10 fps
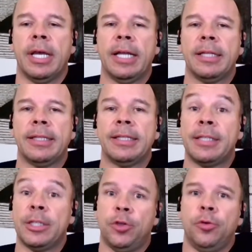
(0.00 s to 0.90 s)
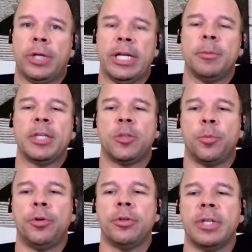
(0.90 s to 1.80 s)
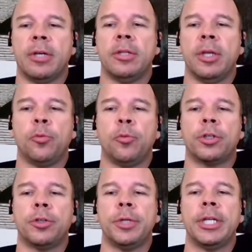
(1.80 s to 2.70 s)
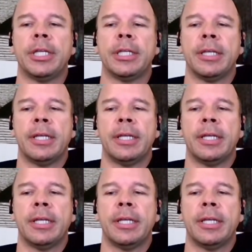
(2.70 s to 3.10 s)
and this new claim experience that we're creating.